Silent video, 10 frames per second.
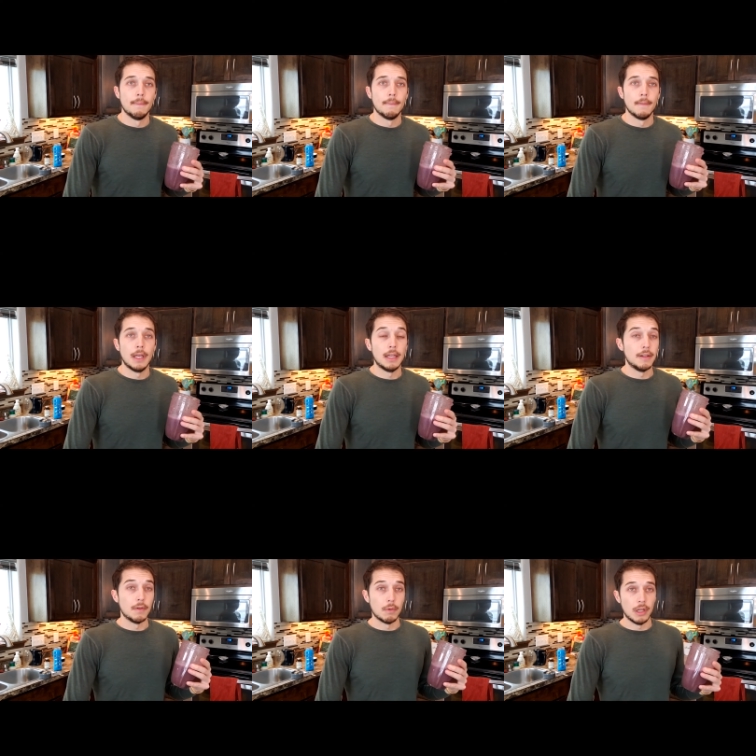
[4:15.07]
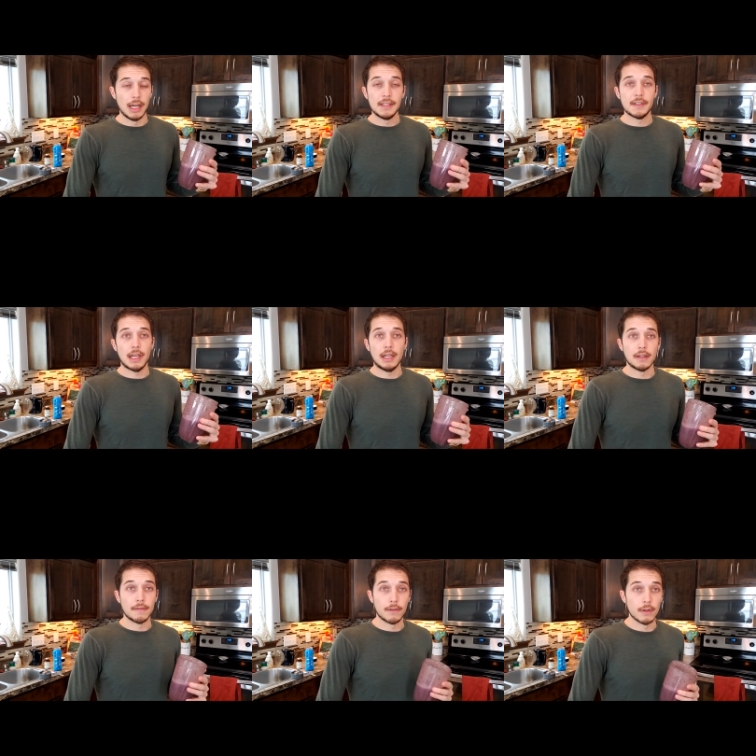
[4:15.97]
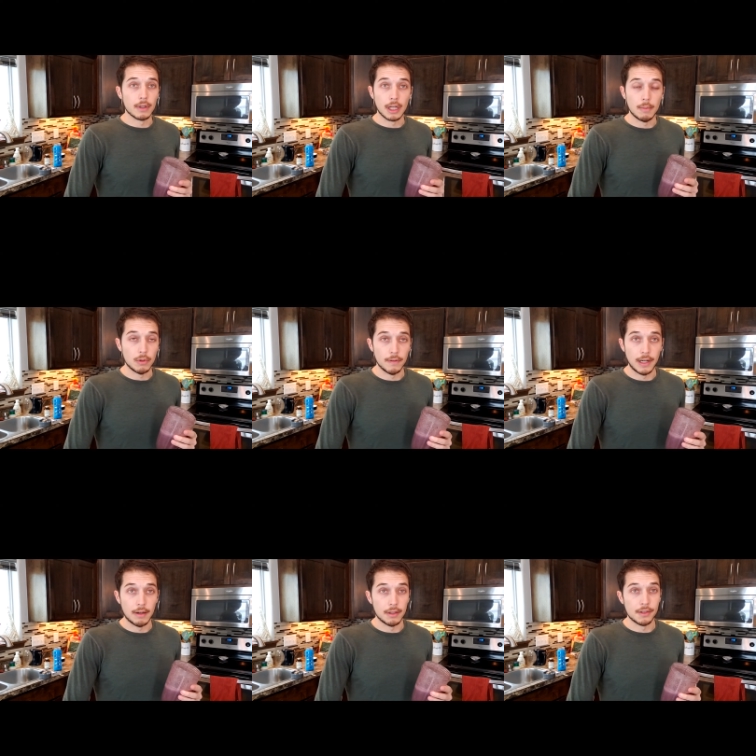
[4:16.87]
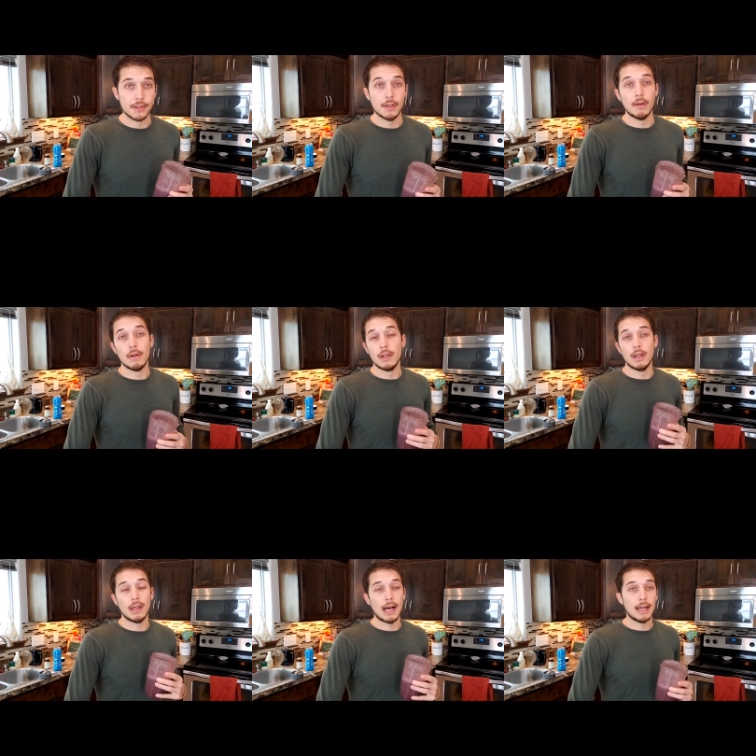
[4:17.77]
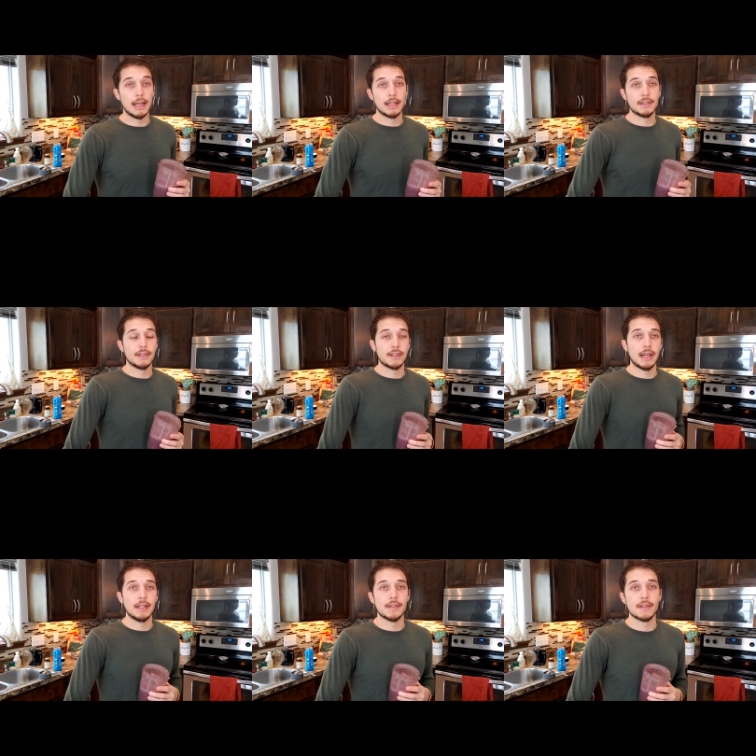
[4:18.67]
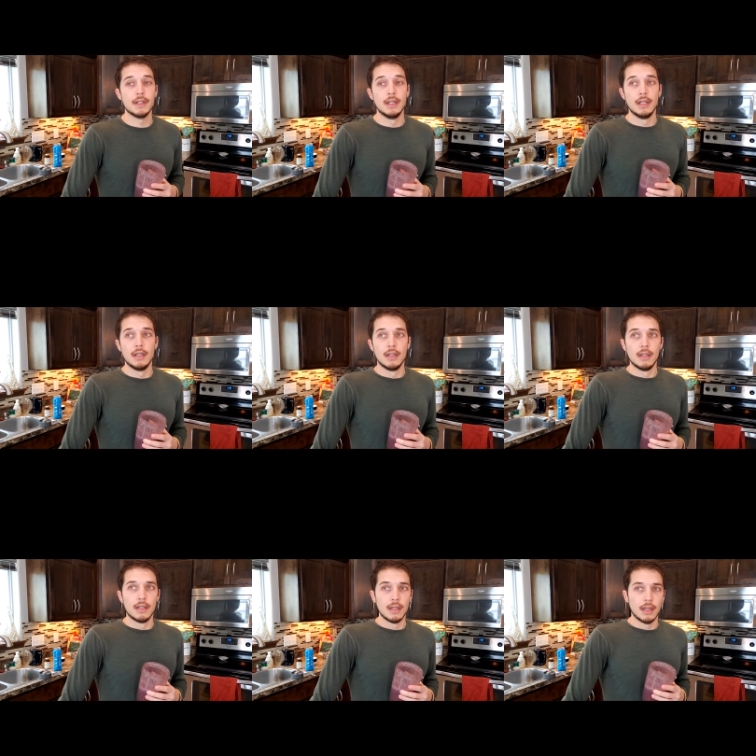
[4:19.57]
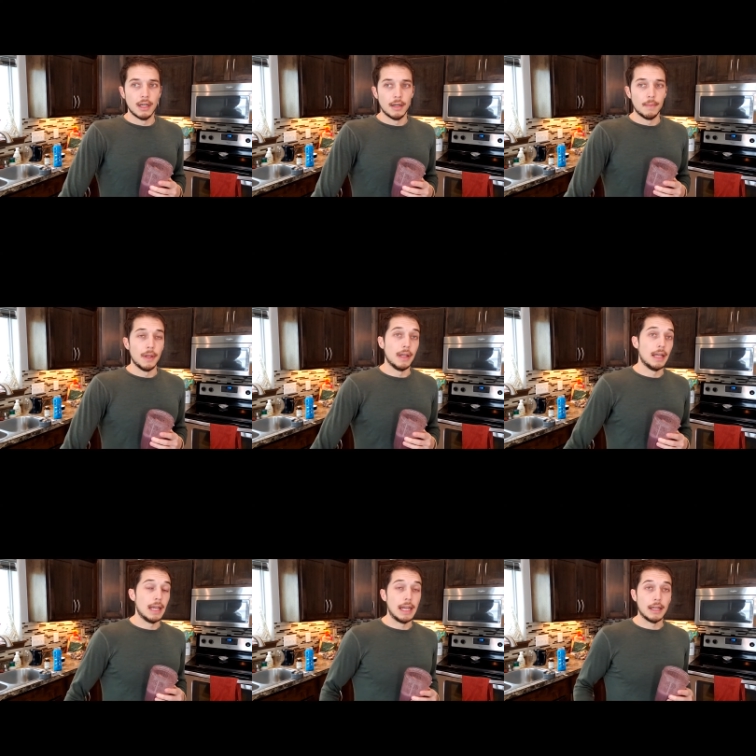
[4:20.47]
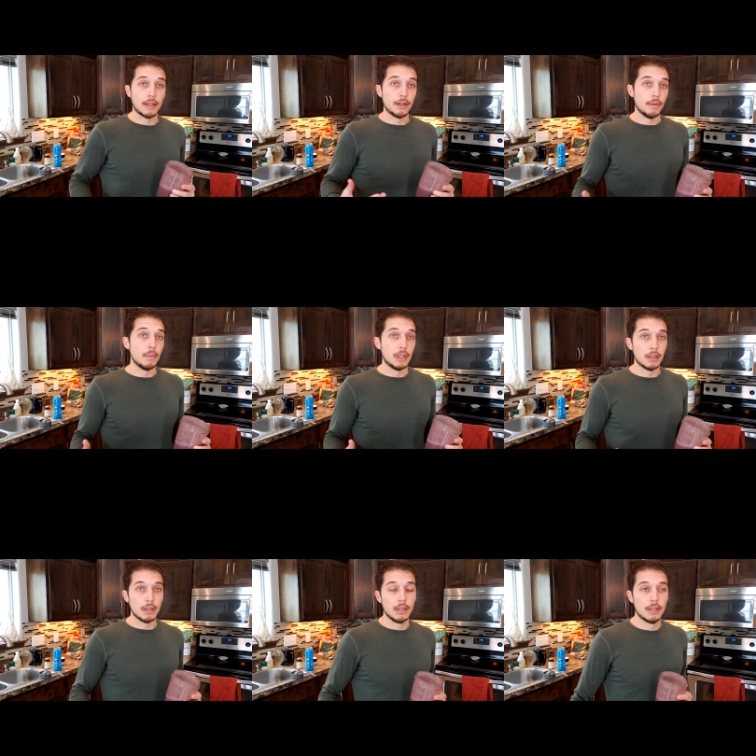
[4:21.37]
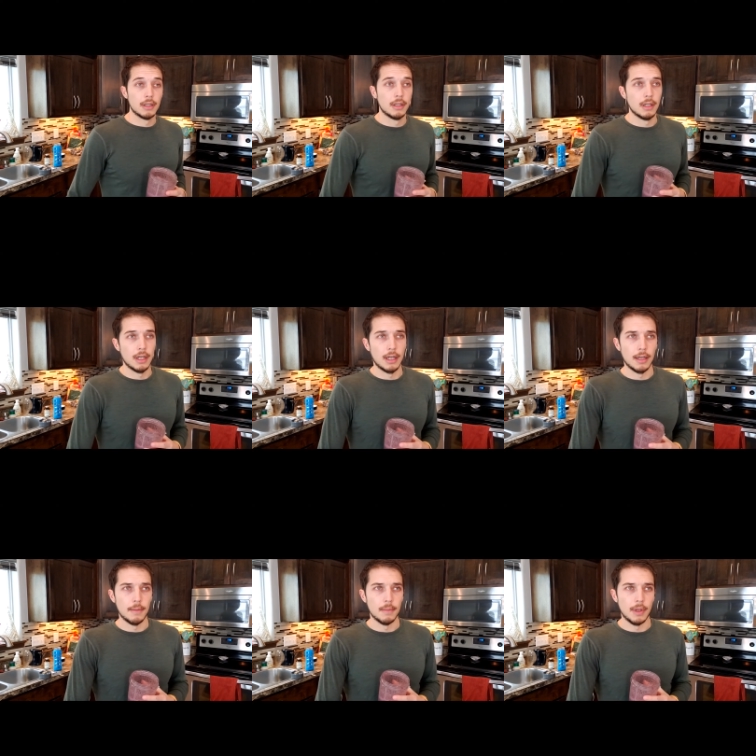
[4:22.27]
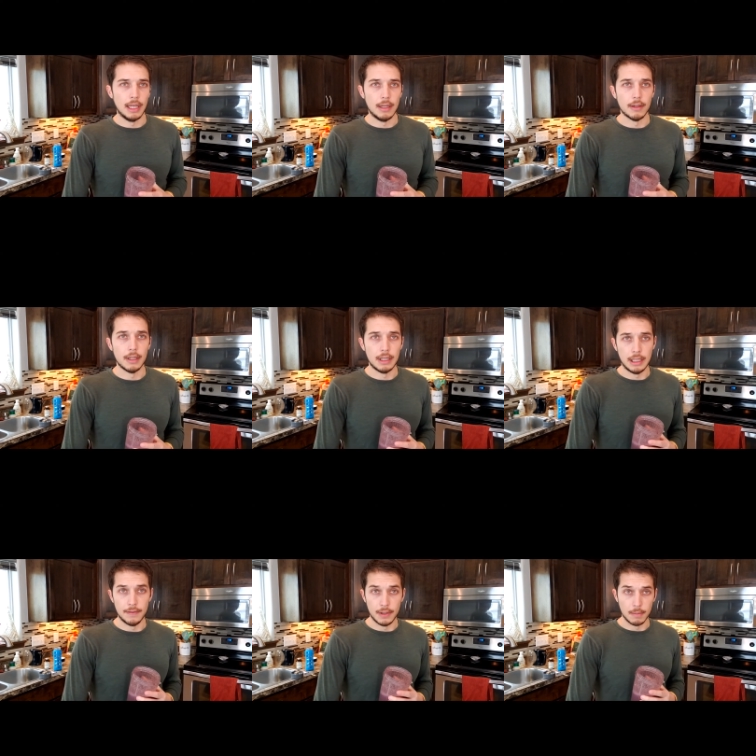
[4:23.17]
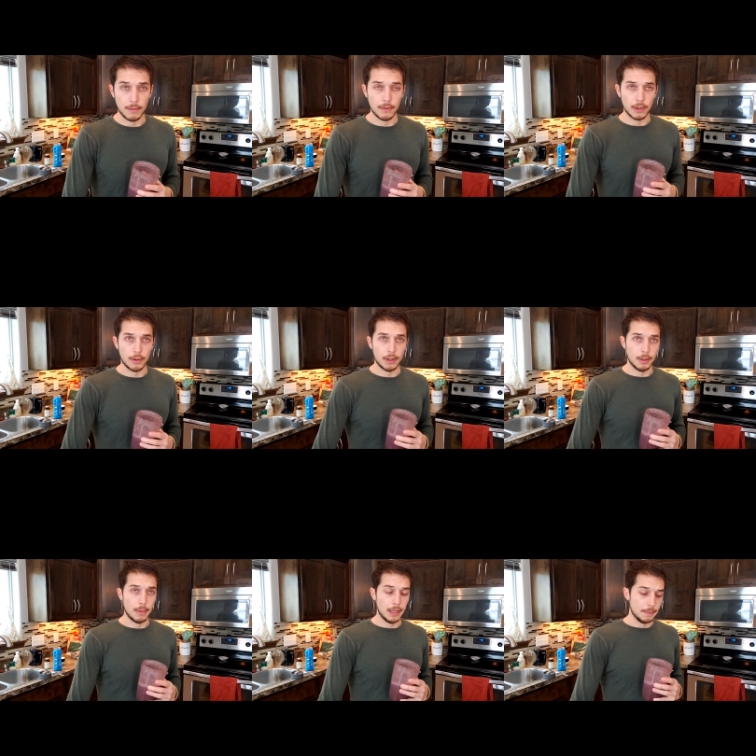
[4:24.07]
and even went ice skating for a couple of hours. So a lot of exercise, and then ate a good meal later in the evening before going to bed.